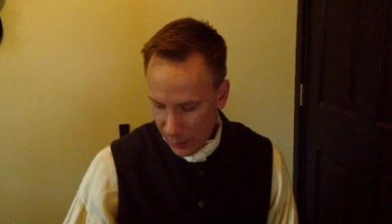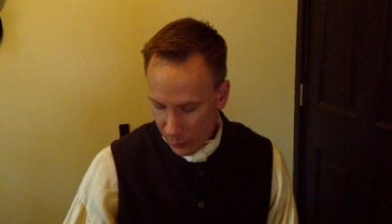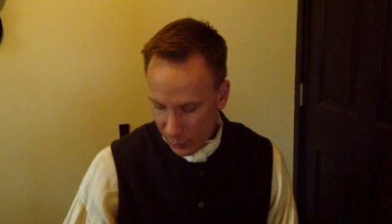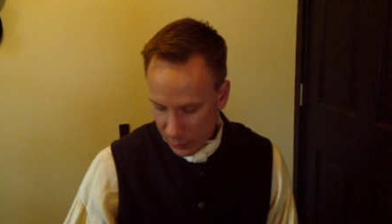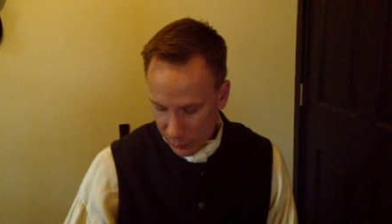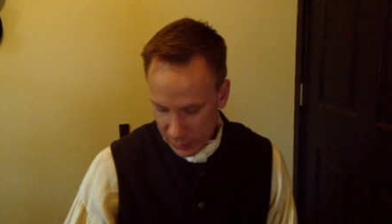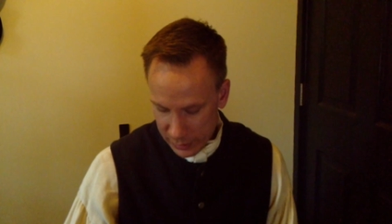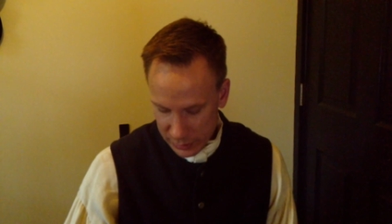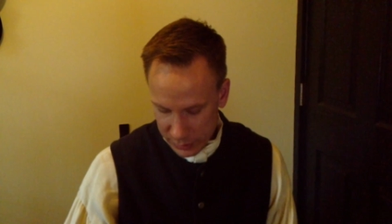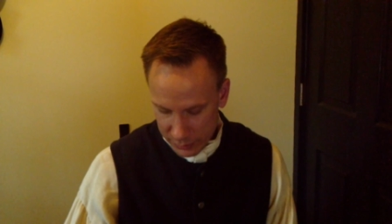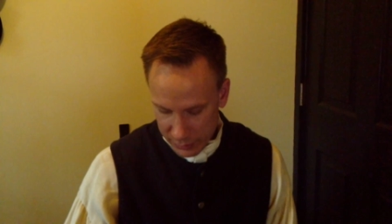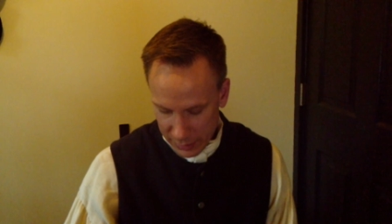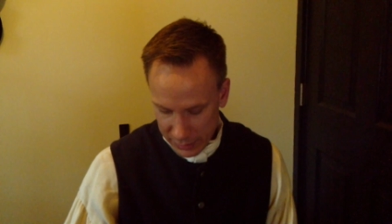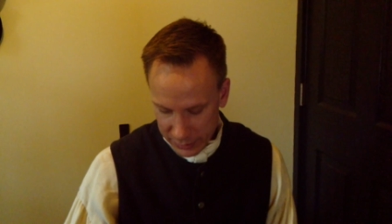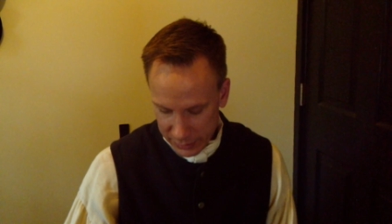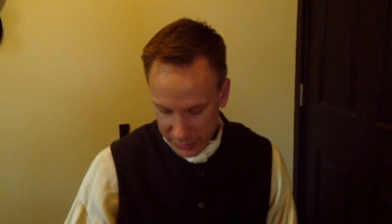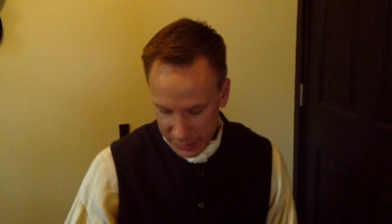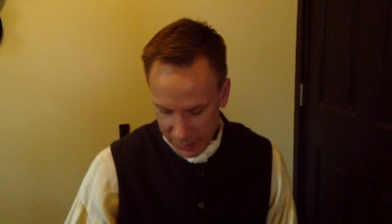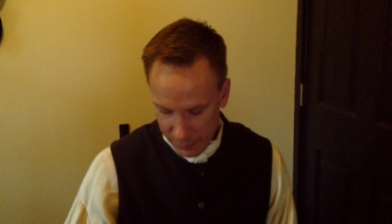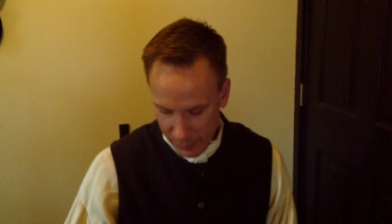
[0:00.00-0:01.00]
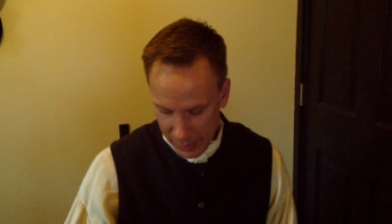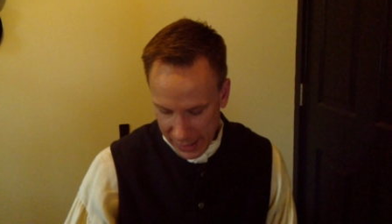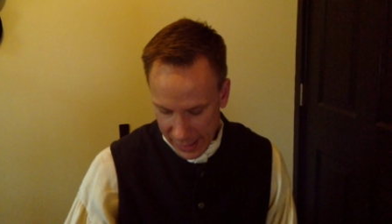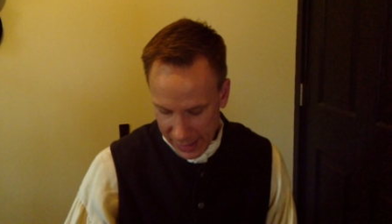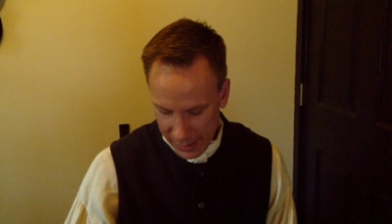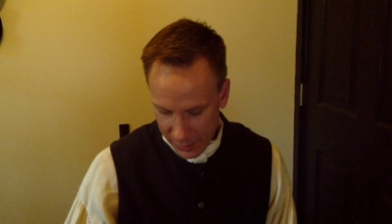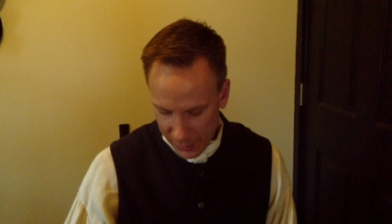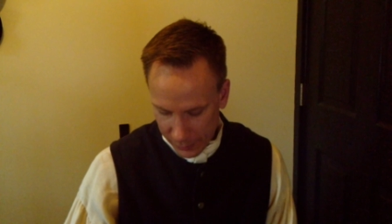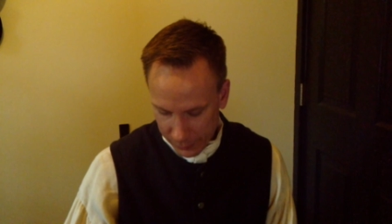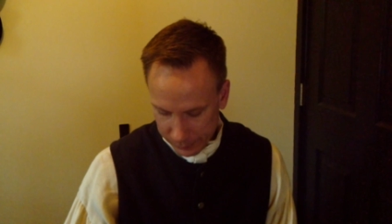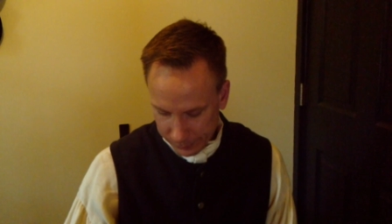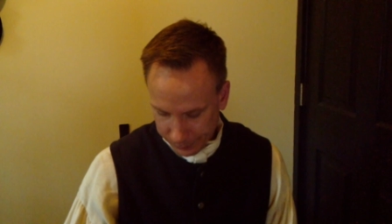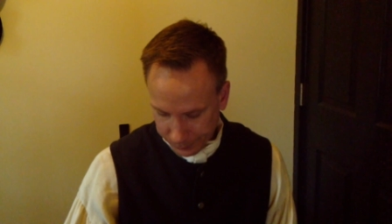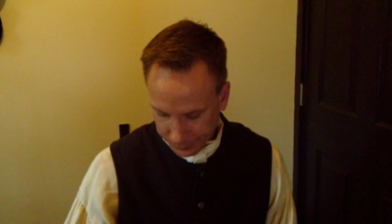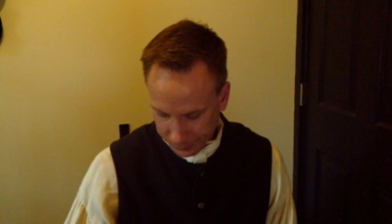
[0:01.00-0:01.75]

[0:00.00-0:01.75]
When we stretched him out